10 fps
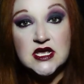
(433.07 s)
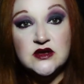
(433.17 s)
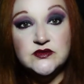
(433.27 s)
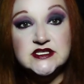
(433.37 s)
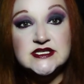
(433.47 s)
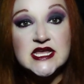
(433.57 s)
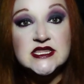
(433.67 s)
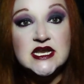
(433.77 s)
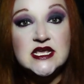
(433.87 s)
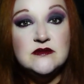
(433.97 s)
it was said
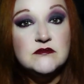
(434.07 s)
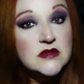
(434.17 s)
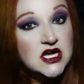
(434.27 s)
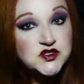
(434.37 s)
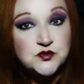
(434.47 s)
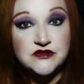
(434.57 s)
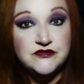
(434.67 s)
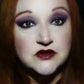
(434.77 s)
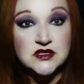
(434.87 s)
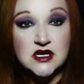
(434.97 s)
that he much
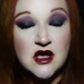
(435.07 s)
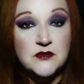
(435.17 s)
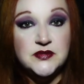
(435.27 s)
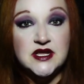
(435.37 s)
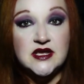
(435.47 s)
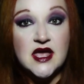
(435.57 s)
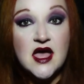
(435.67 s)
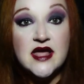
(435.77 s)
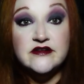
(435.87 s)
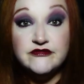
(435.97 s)
preferred the company
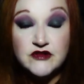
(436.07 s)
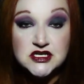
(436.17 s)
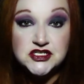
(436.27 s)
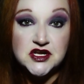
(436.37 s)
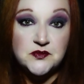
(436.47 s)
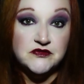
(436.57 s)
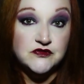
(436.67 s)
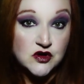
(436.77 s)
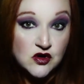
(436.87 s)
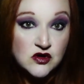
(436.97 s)
and friendship
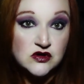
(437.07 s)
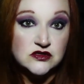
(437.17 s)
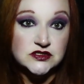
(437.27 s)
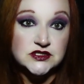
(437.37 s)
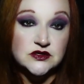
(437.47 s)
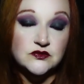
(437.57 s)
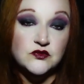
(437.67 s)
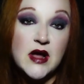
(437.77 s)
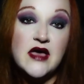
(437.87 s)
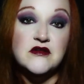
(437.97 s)
of girls
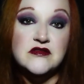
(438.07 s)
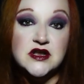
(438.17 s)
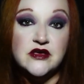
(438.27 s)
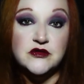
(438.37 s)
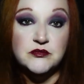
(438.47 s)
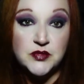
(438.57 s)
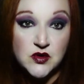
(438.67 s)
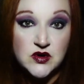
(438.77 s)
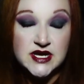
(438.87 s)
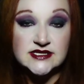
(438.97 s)
rather than other
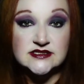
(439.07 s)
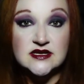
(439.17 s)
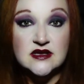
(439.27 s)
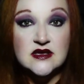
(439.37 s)
boys.